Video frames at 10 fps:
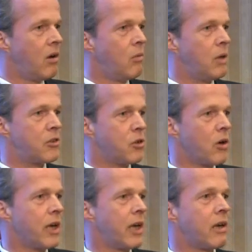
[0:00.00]
We are
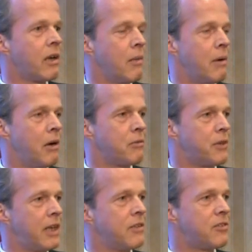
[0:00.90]
talking about
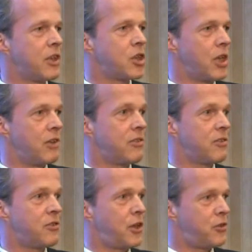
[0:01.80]
things such as
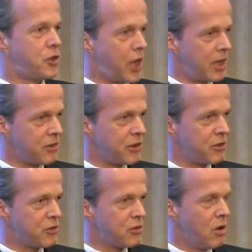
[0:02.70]

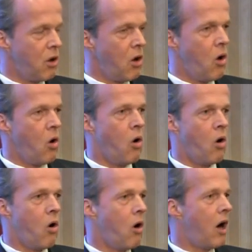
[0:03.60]
cisgenesis
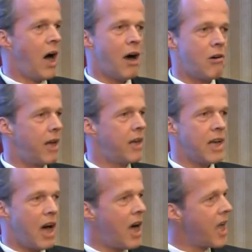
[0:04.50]
or
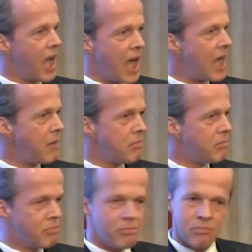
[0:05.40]

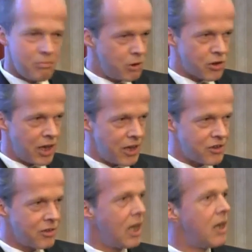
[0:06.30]
RNIA
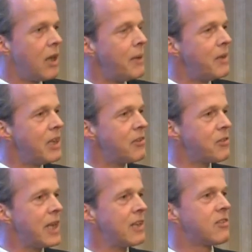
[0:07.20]
mutilation. I mean,
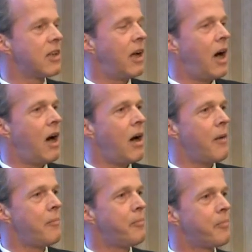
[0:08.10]
these things
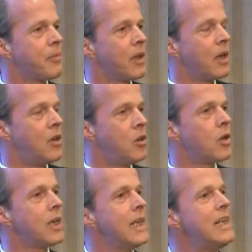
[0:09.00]
are
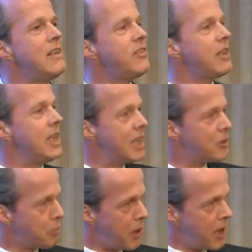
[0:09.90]
not easily
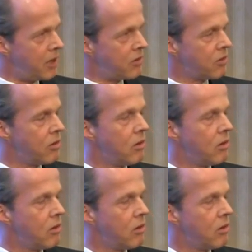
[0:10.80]
explained